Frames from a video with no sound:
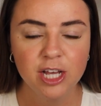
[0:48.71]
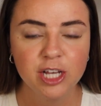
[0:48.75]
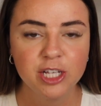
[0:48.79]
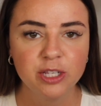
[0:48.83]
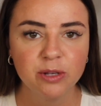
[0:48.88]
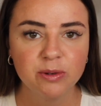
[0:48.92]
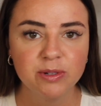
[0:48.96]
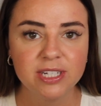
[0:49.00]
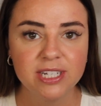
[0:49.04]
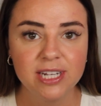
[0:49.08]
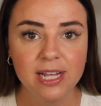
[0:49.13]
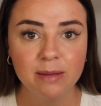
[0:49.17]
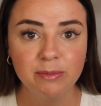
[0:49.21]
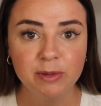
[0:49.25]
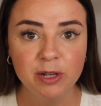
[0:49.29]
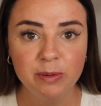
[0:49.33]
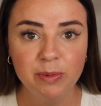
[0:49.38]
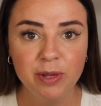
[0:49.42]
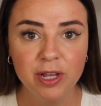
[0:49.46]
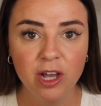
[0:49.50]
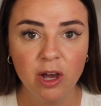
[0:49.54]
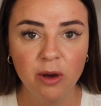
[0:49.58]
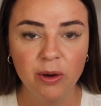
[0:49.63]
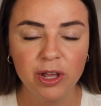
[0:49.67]
So today I'm going
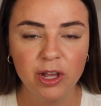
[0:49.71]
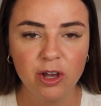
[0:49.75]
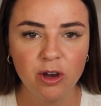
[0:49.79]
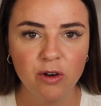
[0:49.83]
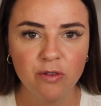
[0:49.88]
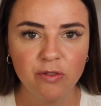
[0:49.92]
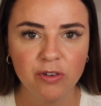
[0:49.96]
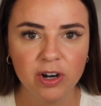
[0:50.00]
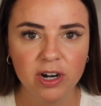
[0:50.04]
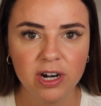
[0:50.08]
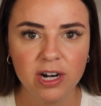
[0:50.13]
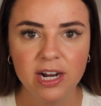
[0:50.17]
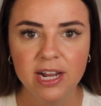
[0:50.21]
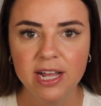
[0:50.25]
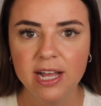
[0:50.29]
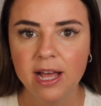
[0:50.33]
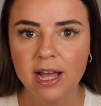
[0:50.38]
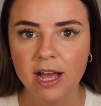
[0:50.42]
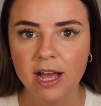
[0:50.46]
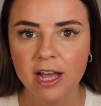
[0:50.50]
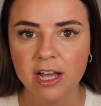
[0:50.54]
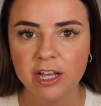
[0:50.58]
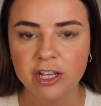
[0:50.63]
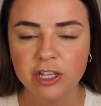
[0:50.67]
to be going over
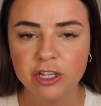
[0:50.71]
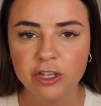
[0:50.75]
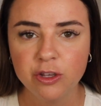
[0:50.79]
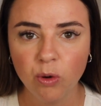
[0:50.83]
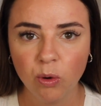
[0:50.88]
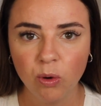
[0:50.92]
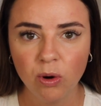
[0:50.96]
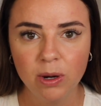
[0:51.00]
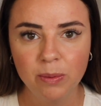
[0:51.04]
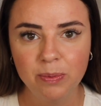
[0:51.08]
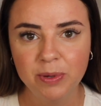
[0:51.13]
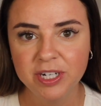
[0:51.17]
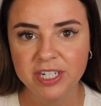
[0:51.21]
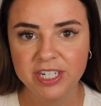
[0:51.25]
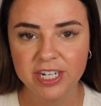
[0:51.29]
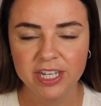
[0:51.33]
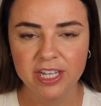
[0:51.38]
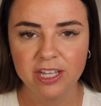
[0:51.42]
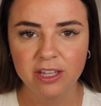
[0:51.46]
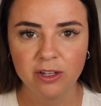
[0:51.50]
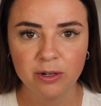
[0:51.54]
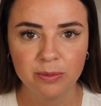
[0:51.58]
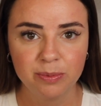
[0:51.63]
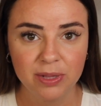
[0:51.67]
your
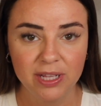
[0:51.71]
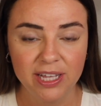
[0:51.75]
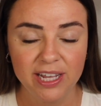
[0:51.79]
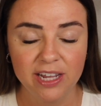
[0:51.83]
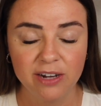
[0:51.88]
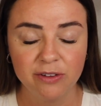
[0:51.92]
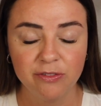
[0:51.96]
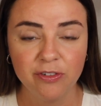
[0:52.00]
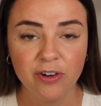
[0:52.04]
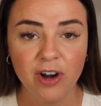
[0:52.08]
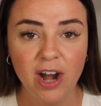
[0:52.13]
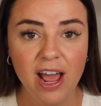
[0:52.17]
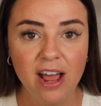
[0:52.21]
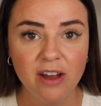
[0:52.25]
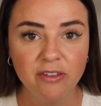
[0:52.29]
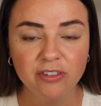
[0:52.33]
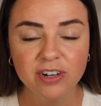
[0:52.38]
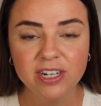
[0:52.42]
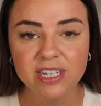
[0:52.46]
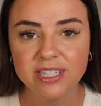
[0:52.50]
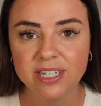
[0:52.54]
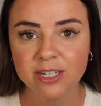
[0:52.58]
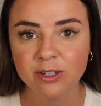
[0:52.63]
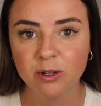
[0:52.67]
particular plan. For
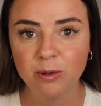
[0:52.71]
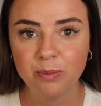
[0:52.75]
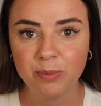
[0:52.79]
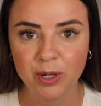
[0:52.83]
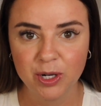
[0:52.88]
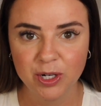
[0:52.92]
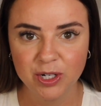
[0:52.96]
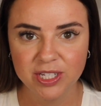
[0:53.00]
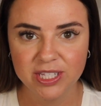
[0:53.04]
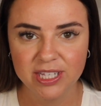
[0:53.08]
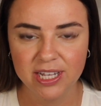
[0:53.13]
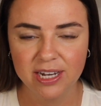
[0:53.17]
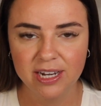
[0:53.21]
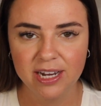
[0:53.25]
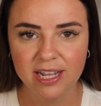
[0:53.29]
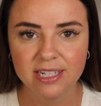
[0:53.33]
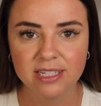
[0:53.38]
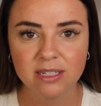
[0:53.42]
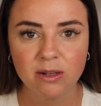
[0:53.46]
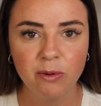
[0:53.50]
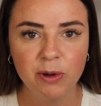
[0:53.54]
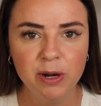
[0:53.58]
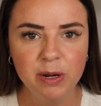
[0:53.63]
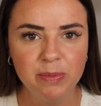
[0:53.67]
every single person,
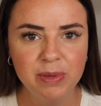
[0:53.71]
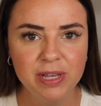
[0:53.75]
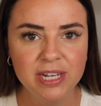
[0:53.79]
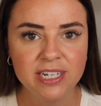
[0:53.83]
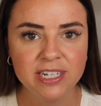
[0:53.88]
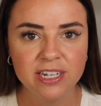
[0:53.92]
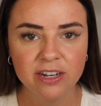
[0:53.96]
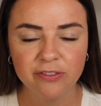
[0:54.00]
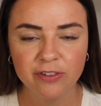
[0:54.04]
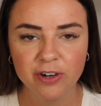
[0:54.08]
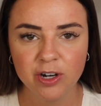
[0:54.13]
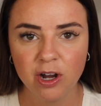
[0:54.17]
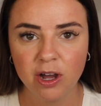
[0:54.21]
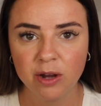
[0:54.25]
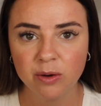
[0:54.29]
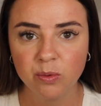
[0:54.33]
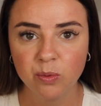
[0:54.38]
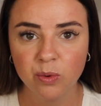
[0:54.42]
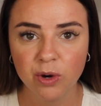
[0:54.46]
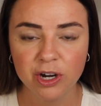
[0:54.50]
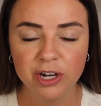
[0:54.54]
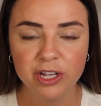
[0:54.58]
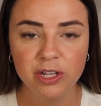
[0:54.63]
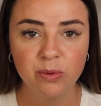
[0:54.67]
it's going to be different on
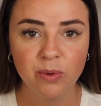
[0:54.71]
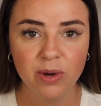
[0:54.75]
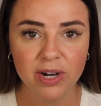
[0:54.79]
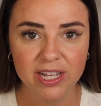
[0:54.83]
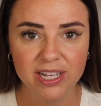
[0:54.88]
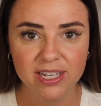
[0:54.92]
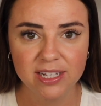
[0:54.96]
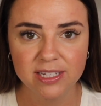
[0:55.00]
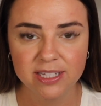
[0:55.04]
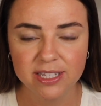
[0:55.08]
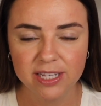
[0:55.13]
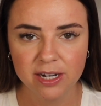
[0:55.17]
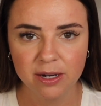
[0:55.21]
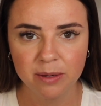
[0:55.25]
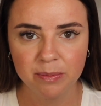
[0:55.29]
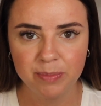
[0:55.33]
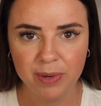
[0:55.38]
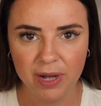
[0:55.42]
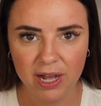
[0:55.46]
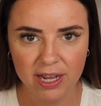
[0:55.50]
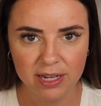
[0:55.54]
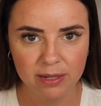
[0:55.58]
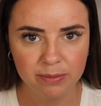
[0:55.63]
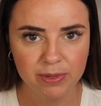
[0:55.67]
where you want to consider
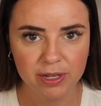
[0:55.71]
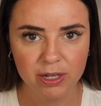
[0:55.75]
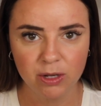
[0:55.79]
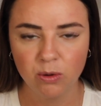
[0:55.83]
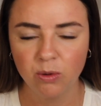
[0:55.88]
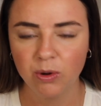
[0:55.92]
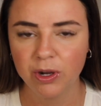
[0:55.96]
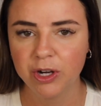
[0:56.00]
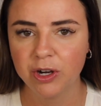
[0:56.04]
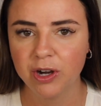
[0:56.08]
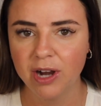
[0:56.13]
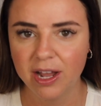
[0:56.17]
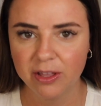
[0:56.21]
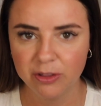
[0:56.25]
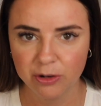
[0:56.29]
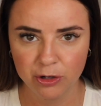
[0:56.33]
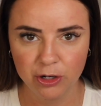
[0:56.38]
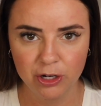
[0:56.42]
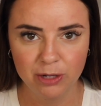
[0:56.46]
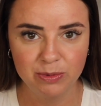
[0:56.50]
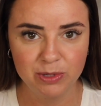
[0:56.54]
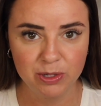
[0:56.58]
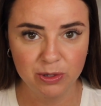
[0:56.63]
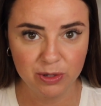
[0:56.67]
buying Bitcoin or other
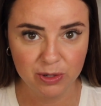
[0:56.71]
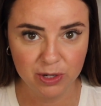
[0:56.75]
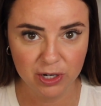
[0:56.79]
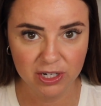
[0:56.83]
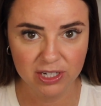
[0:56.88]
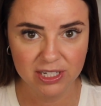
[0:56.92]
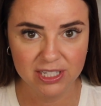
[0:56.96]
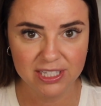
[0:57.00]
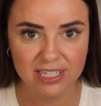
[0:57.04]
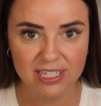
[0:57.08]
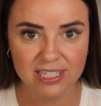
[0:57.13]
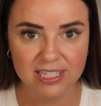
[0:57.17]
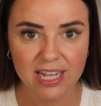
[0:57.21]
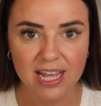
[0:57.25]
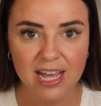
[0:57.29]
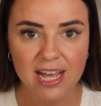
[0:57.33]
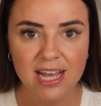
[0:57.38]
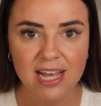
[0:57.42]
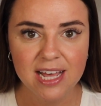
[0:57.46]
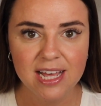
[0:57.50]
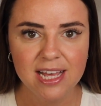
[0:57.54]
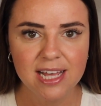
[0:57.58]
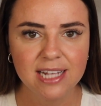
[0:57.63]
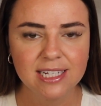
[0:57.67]
cryptocurrencies.
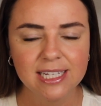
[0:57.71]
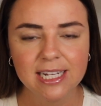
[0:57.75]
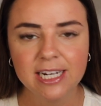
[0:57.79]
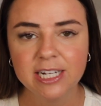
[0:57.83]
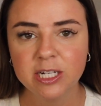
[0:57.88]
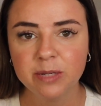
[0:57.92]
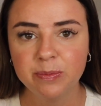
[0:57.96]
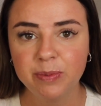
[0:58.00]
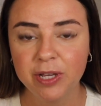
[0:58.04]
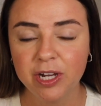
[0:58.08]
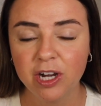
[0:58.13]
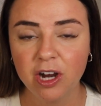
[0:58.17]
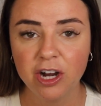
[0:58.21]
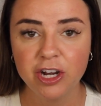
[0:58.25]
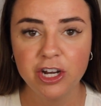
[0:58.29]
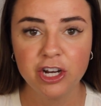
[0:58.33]
It's going to depend on